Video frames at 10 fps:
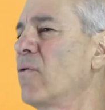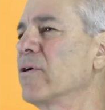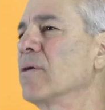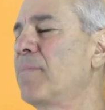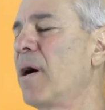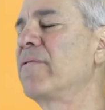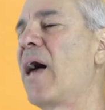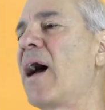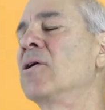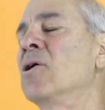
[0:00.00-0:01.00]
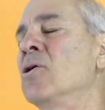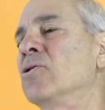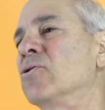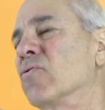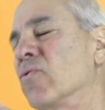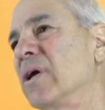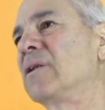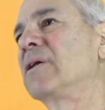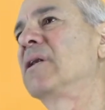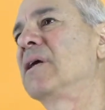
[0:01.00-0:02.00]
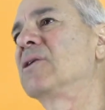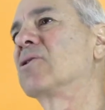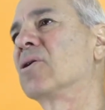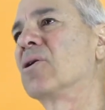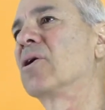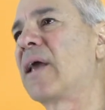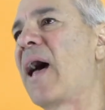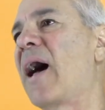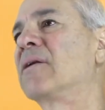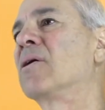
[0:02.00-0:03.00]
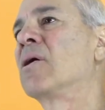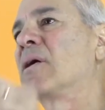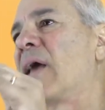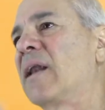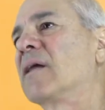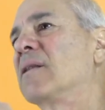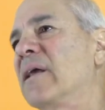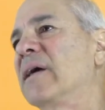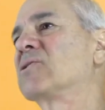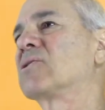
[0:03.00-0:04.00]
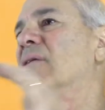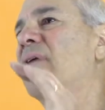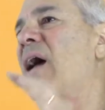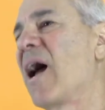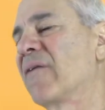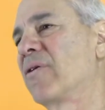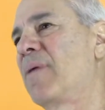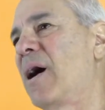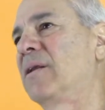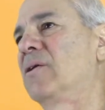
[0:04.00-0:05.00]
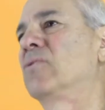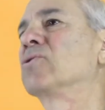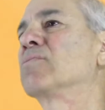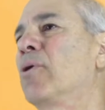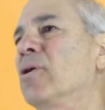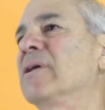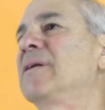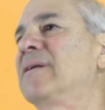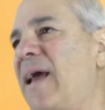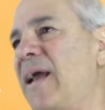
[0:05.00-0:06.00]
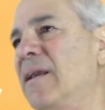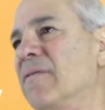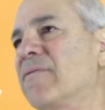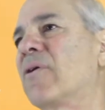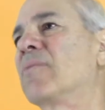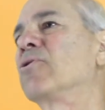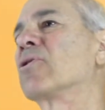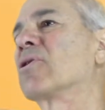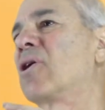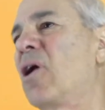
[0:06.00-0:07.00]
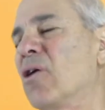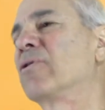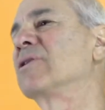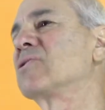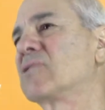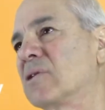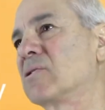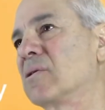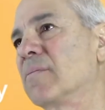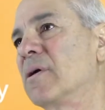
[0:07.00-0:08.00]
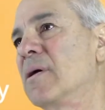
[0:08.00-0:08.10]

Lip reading: over and above that, you really need to get a list of everybody who's pulling data from your current system.